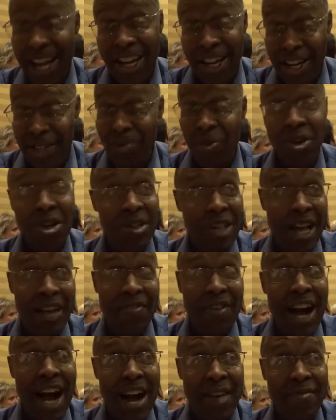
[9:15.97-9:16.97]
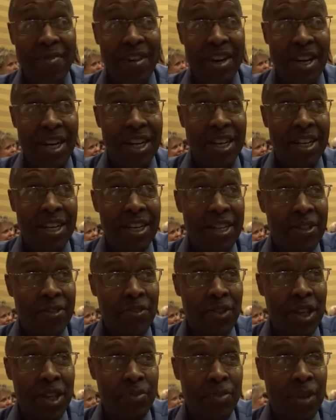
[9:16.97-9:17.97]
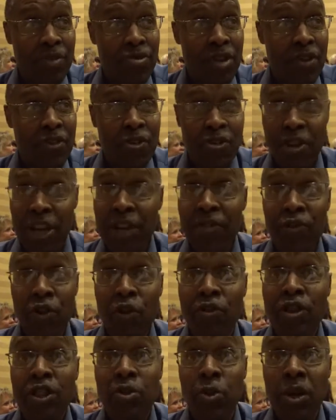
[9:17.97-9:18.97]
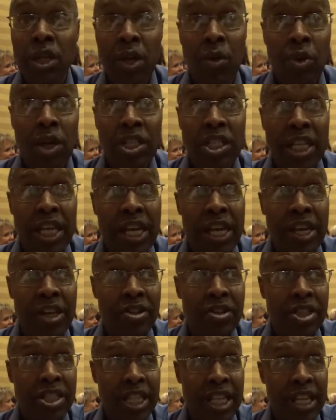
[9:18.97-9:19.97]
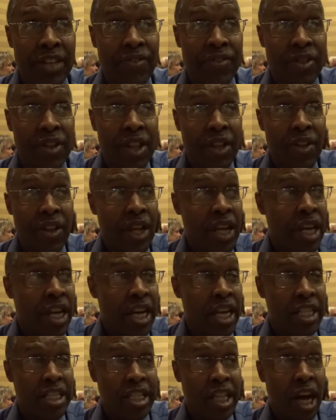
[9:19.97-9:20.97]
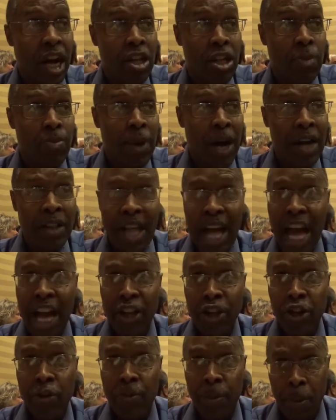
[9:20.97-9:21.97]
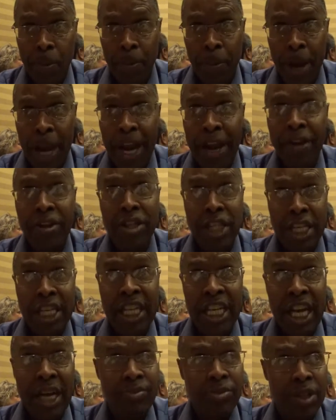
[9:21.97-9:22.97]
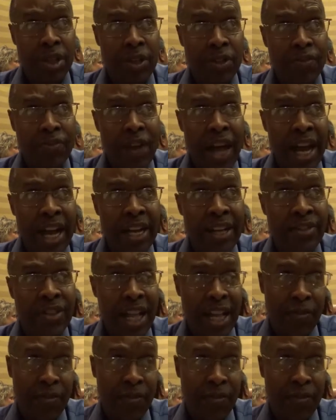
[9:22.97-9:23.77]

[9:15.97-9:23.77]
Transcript: Knock on wood. I've been refereeing for over 21 years, and it's all about how you prepare leading up to the fight.